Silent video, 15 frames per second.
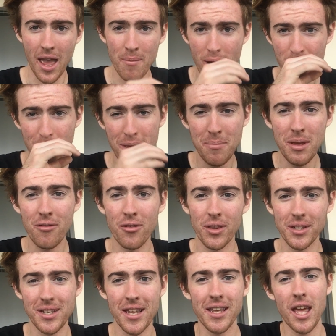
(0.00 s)
and my PB for the
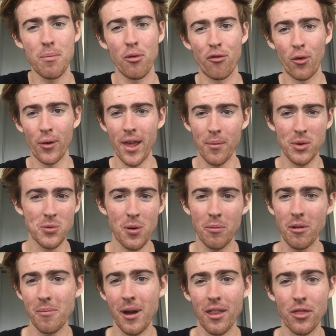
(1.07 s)
10K before that was
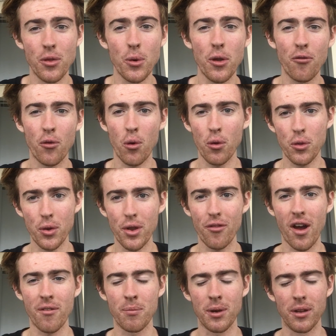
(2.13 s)
probably about 34 or
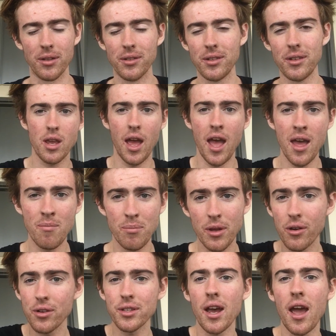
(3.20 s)
35 minutes. And
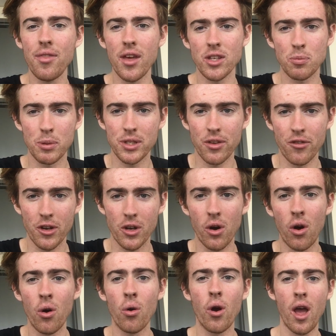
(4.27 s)
because I had that specific
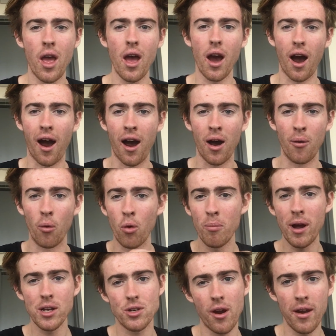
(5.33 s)
goal, all
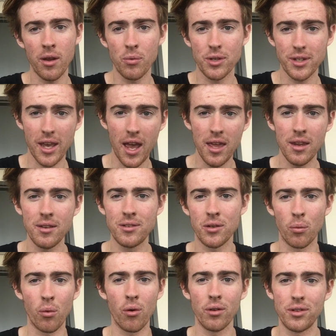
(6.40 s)
my training was catered
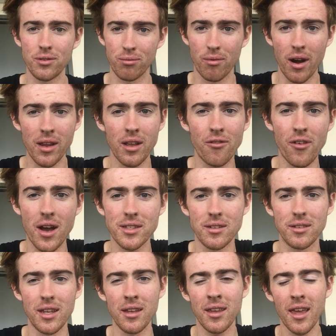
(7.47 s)
towards running a faster
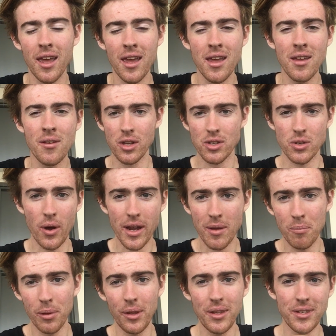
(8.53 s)
10K, so I
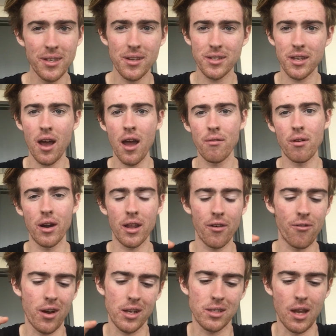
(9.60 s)
completely set aside running a
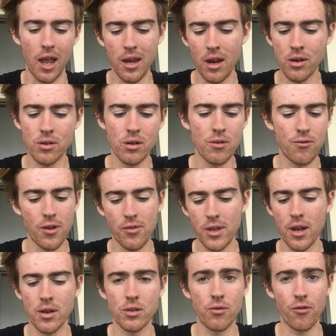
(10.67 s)
faster 800,
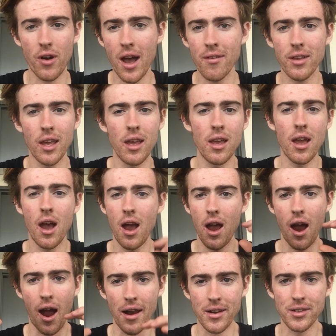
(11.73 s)
1500, 5K.
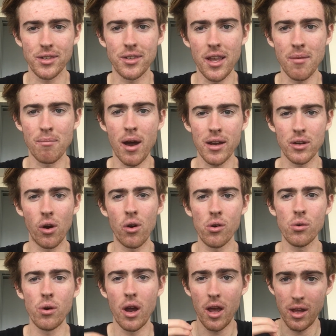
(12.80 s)
I just set my
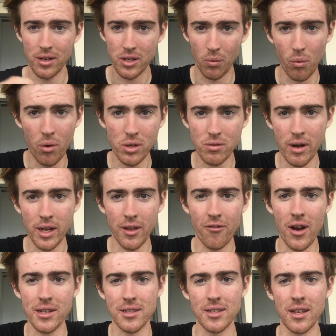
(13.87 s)
goal towards running a
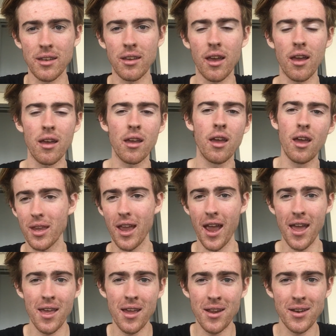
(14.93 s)
faster 10K,
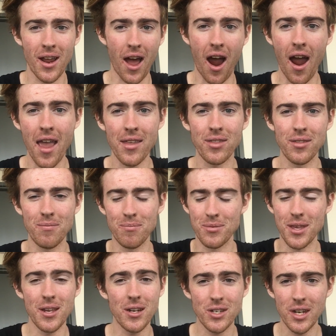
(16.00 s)
and I
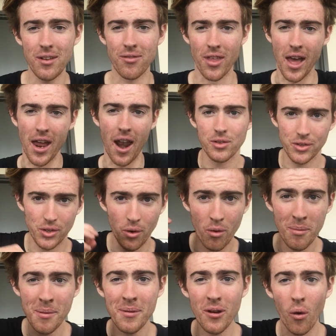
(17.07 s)
then achieved that. So
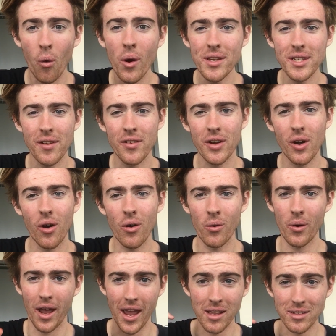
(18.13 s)
remember to always have a goal
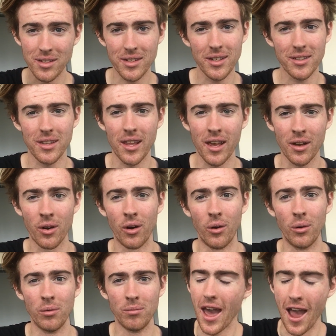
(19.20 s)
and stick to that goal,
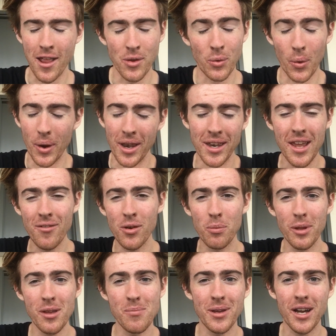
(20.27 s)
and you'll
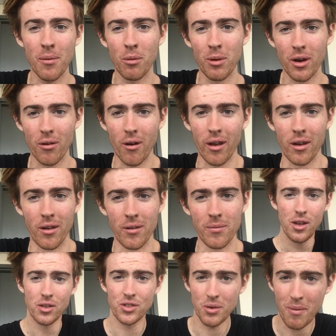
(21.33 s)
inevitably become a better runner.
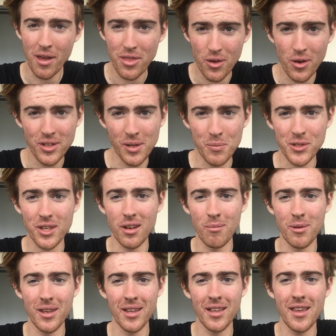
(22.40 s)
So my third tip is going to
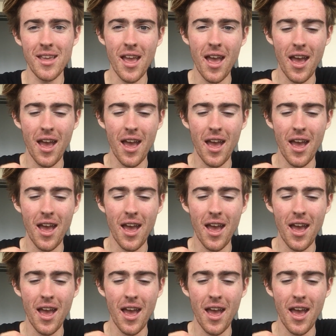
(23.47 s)
be